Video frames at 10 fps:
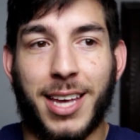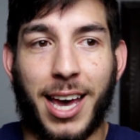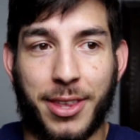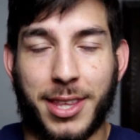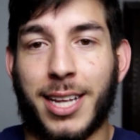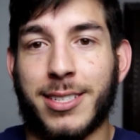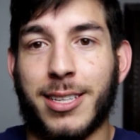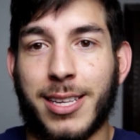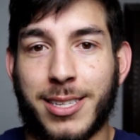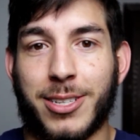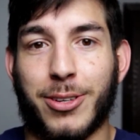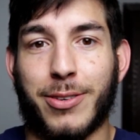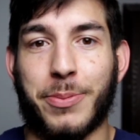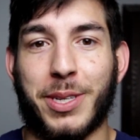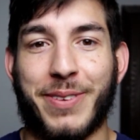I think that's the lesson to learn
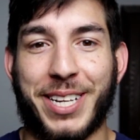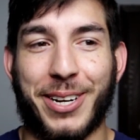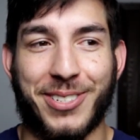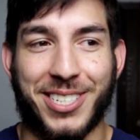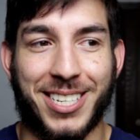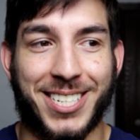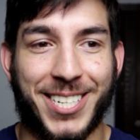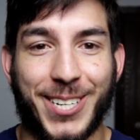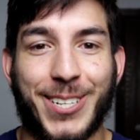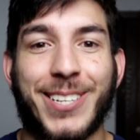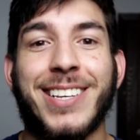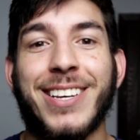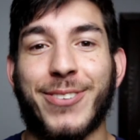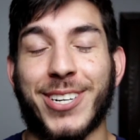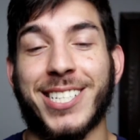from this video, just to chill
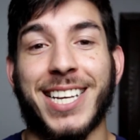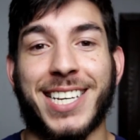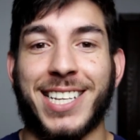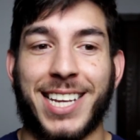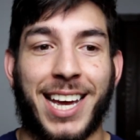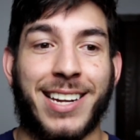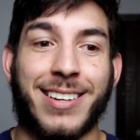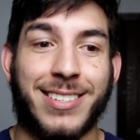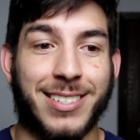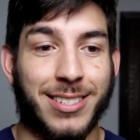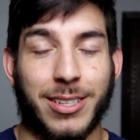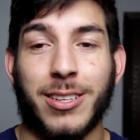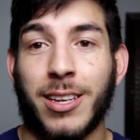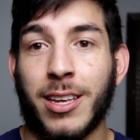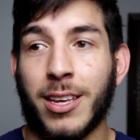for a second and just
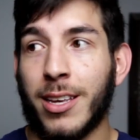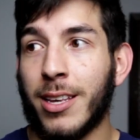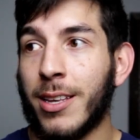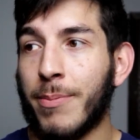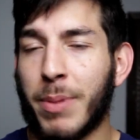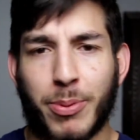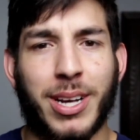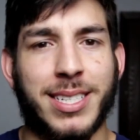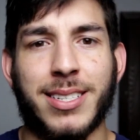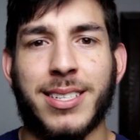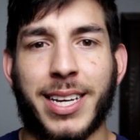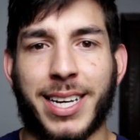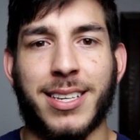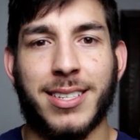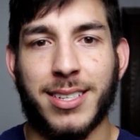be present, I
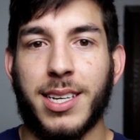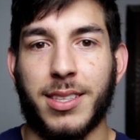guess.